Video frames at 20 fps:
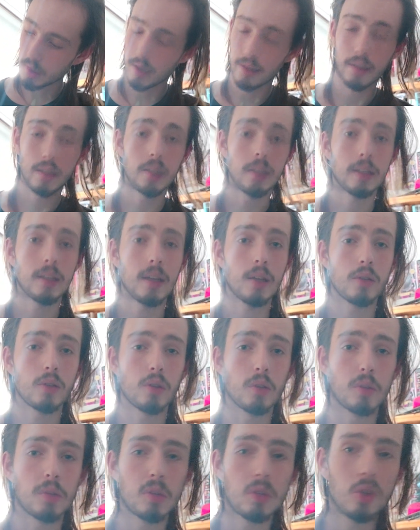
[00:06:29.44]
and then you count
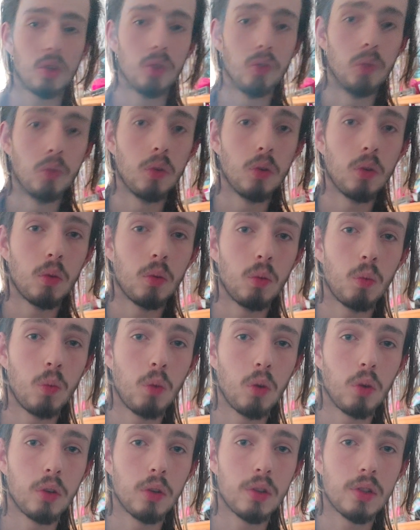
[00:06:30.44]
up 2,
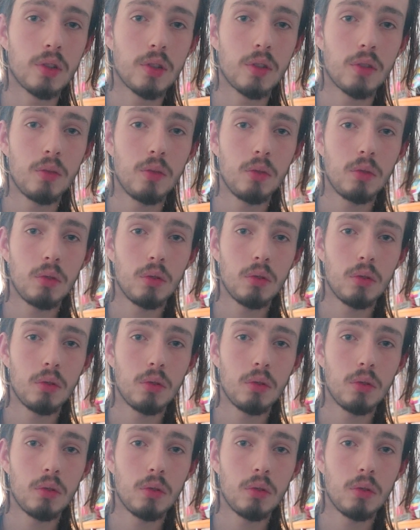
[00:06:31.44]
1, 2,